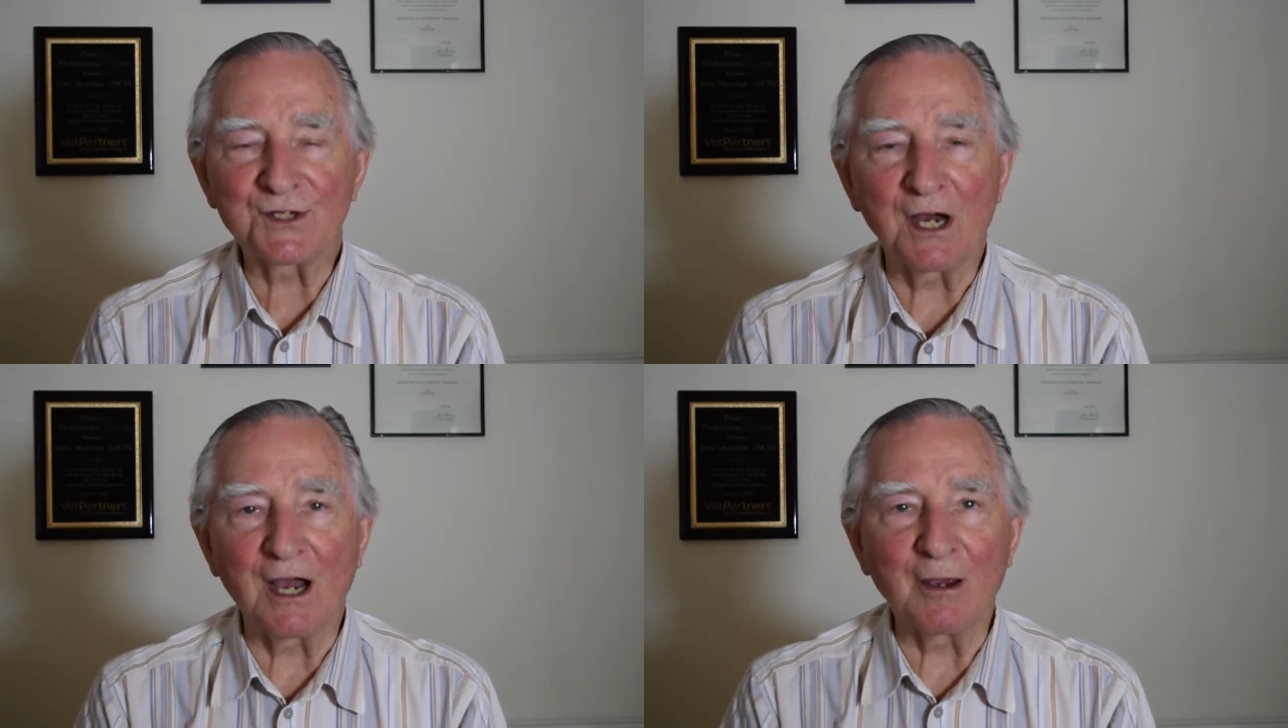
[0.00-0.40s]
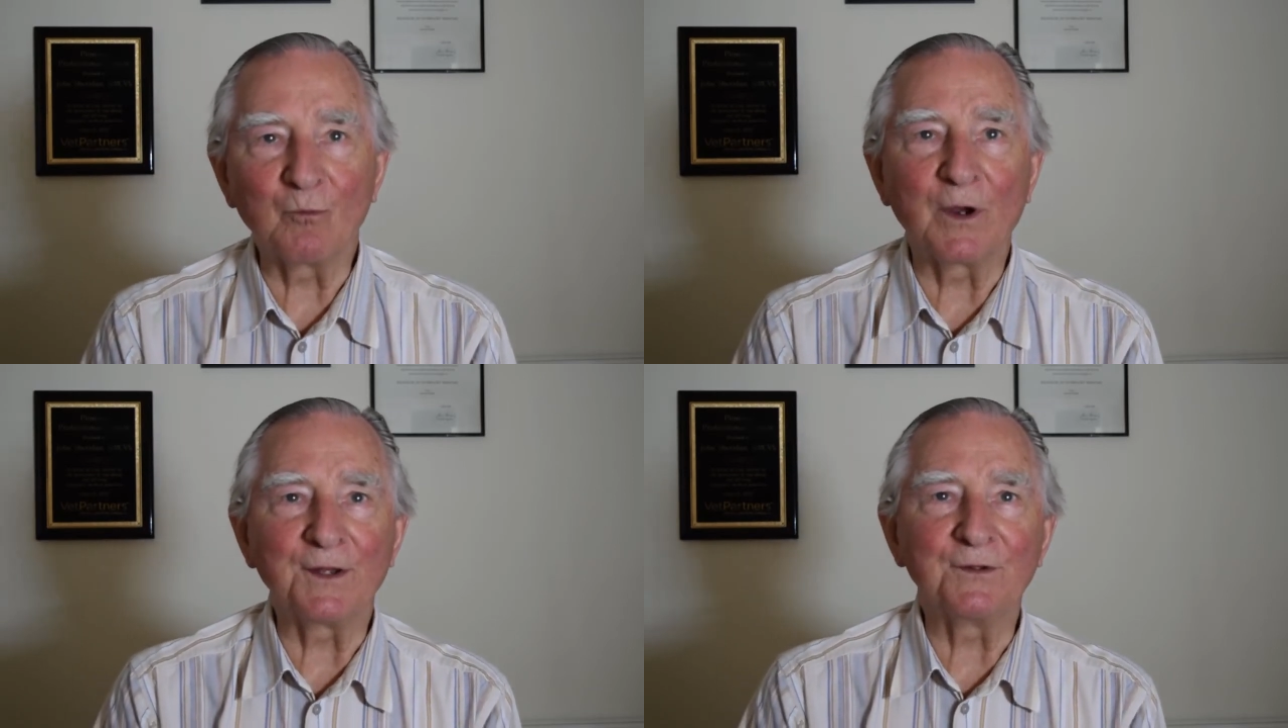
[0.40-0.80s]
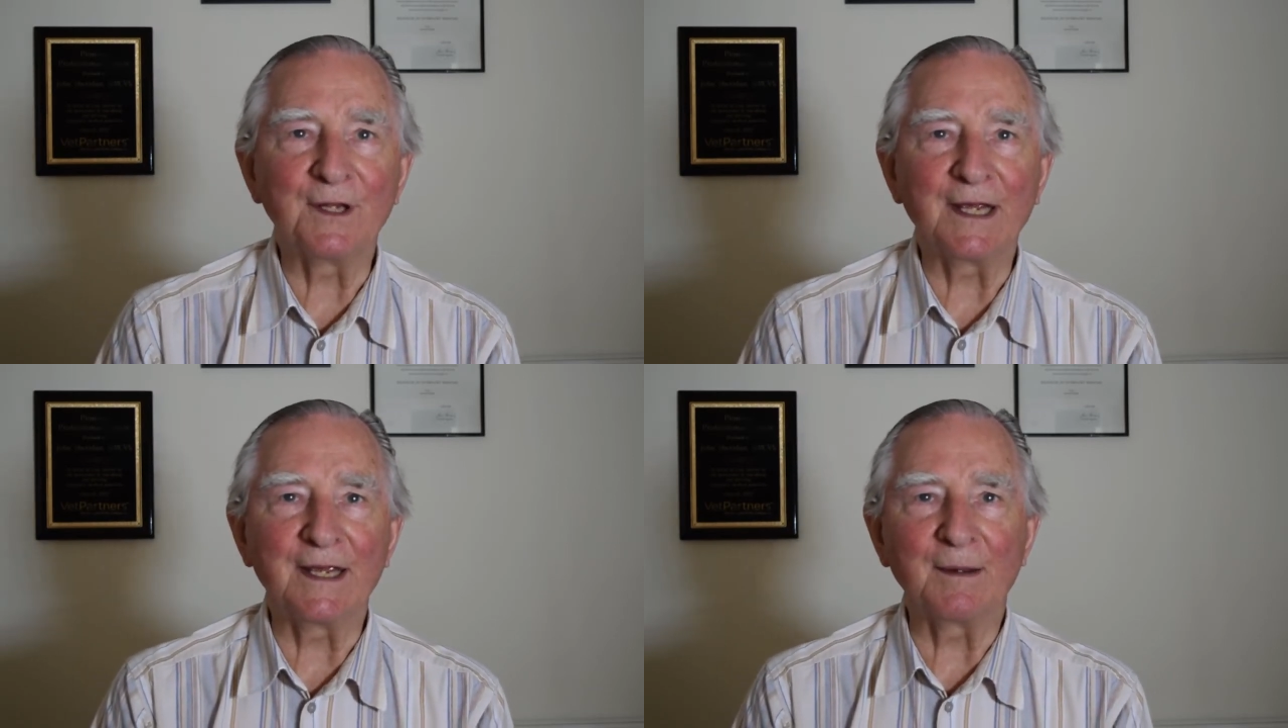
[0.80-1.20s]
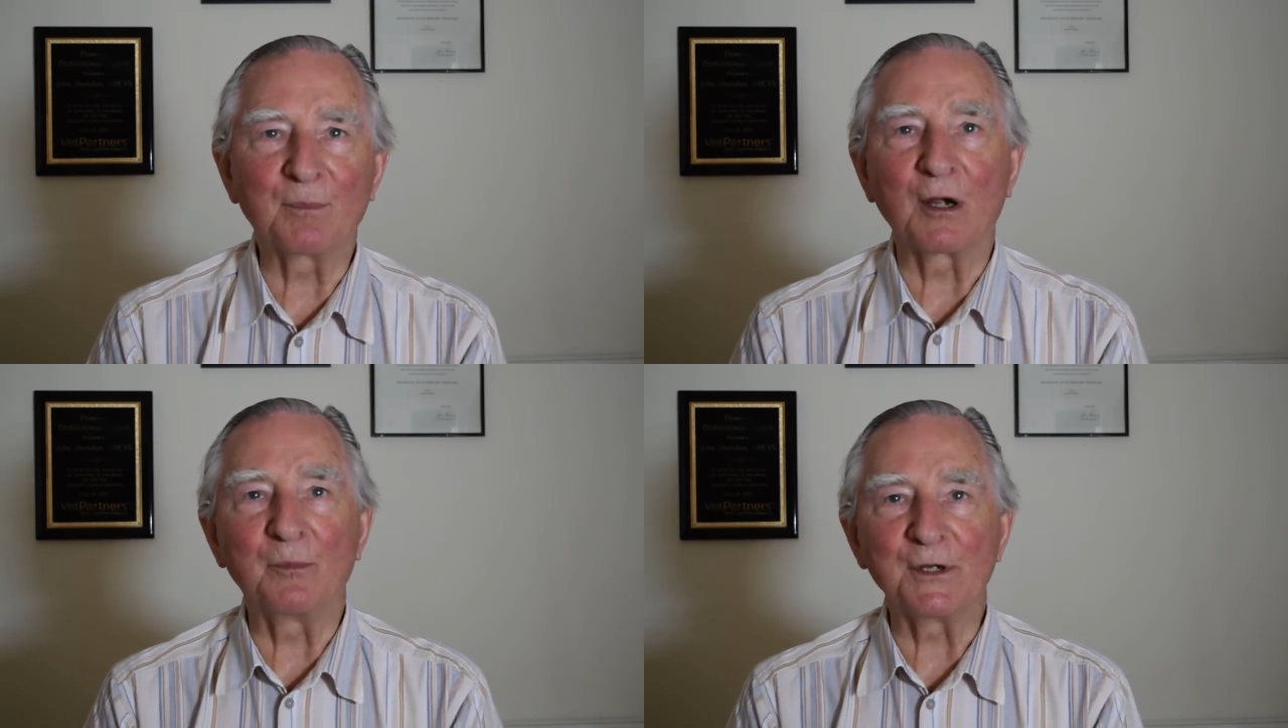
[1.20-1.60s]
time when the
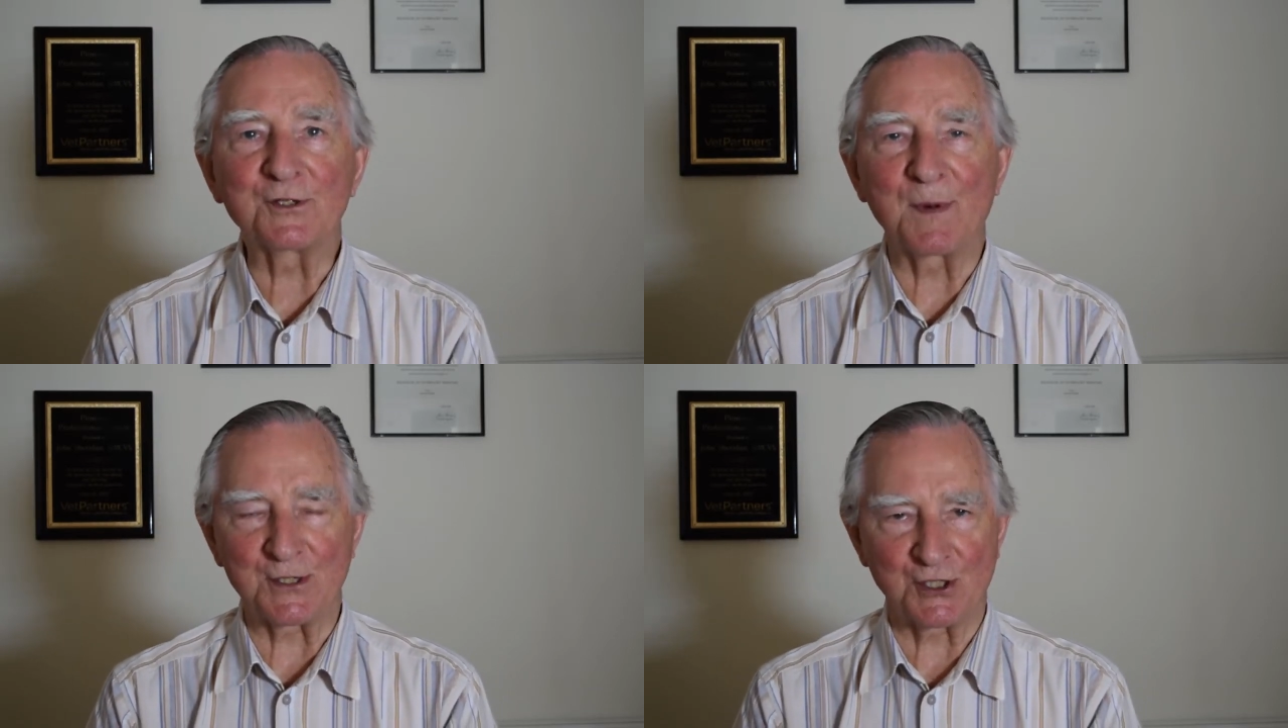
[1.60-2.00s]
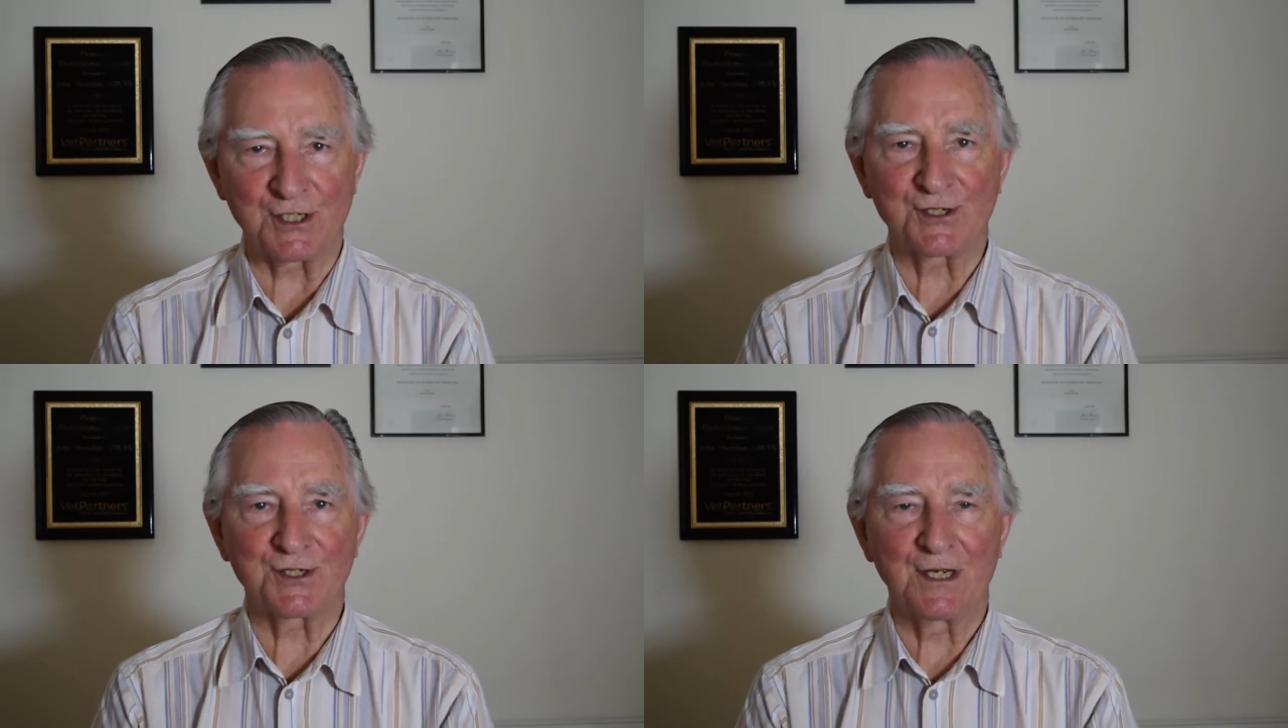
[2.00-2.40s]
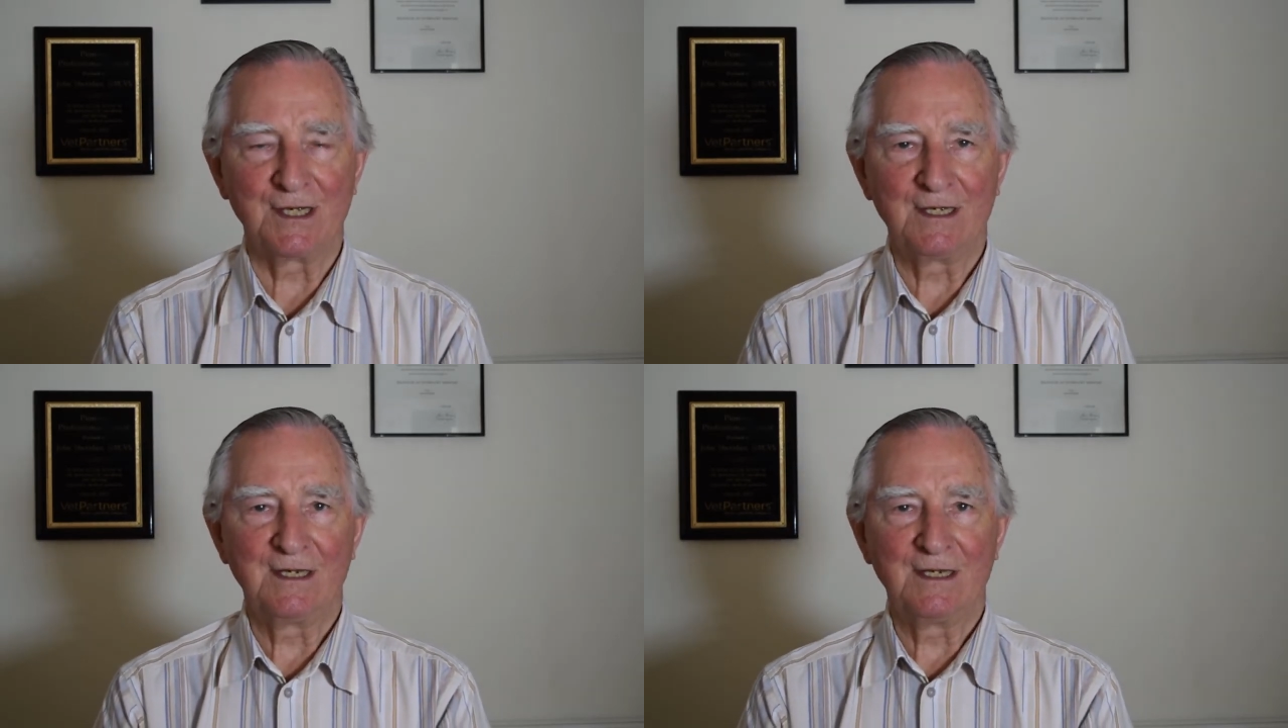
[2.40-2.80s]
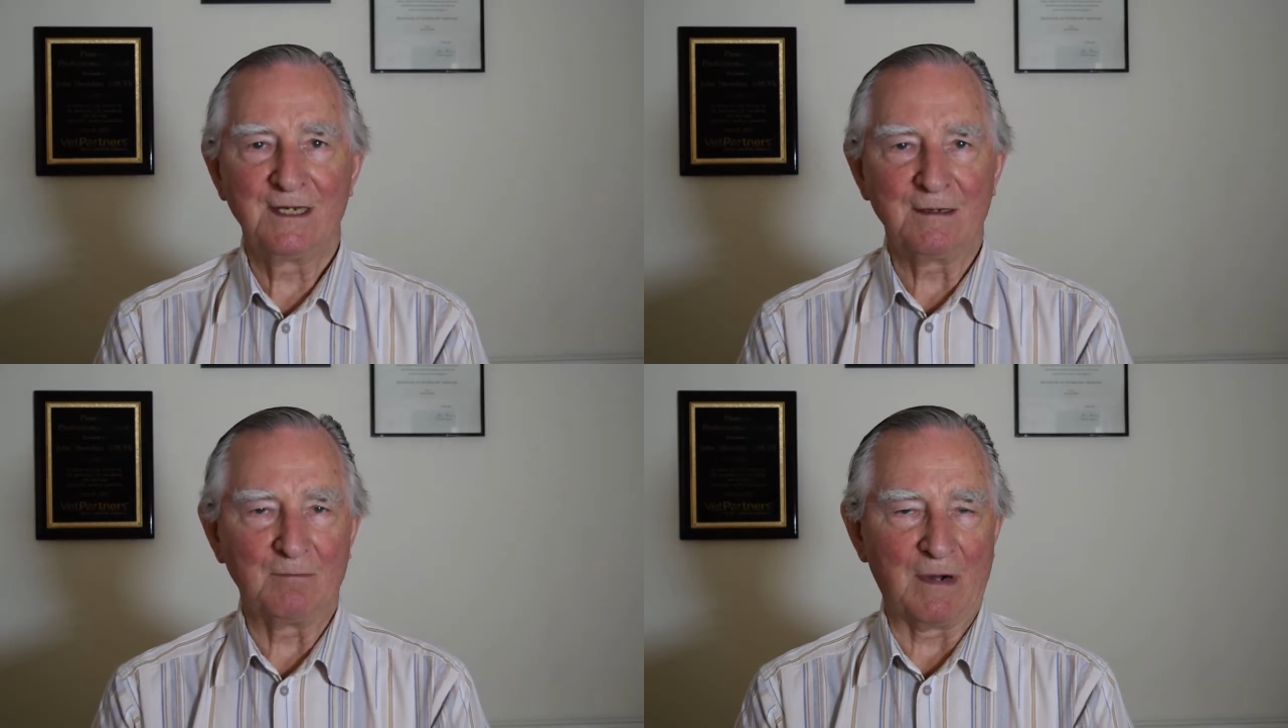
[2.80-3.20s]
appropriate specialist
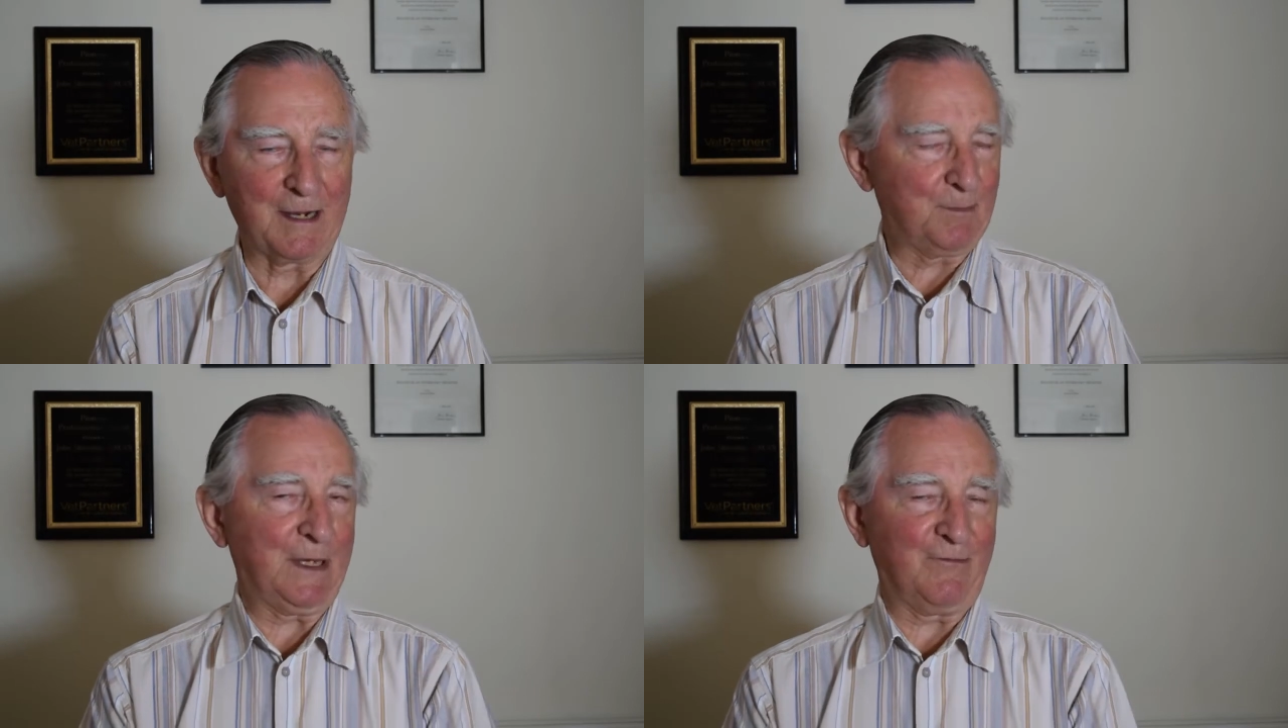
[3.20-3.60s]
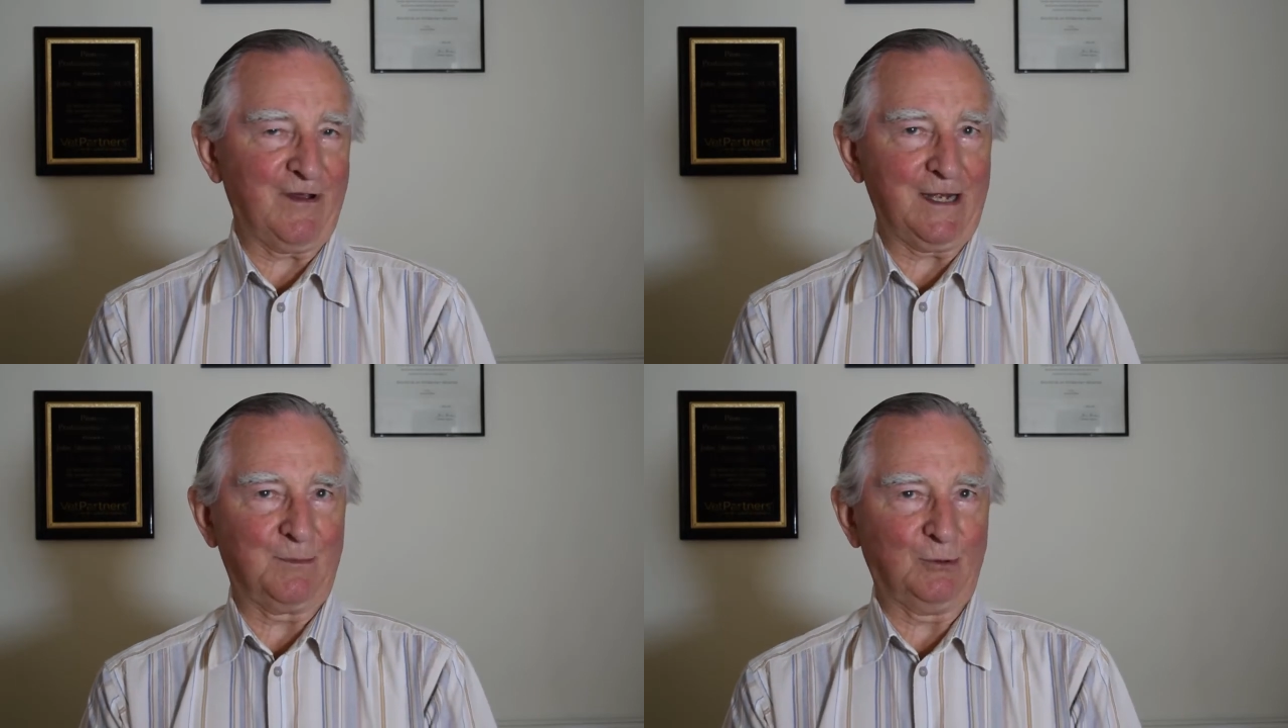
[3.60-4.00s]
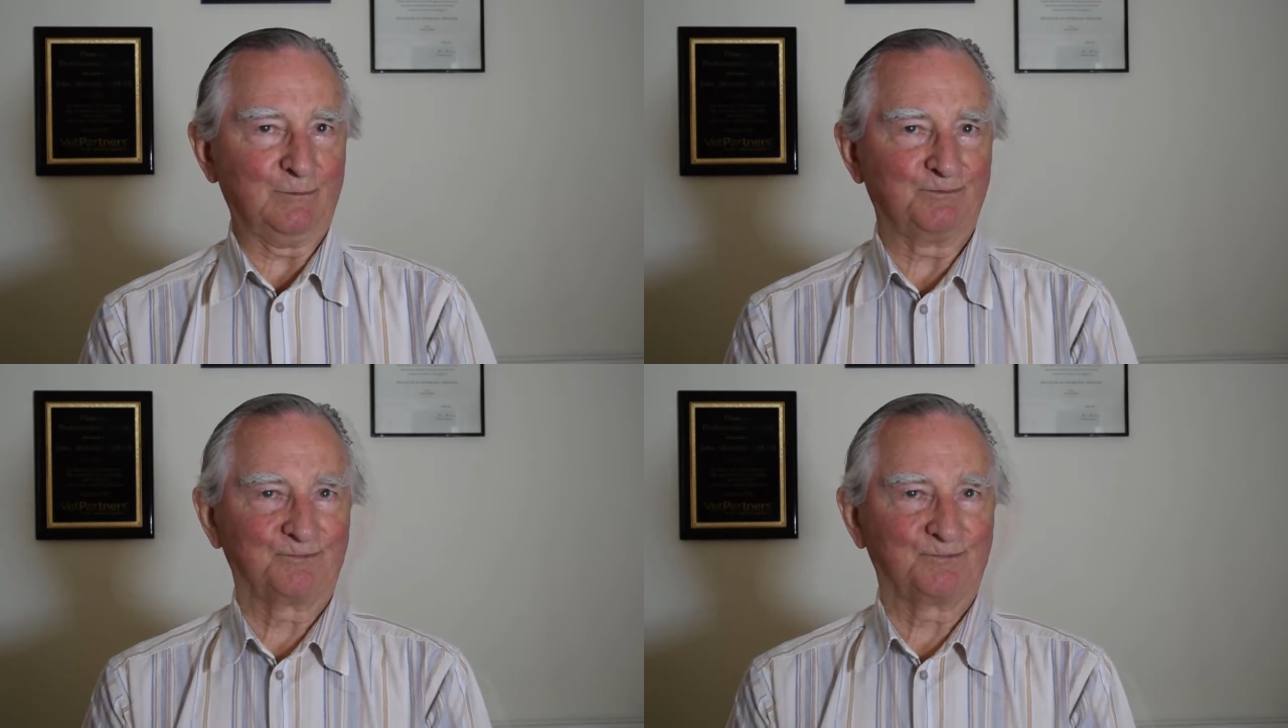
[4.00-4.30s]
might be available.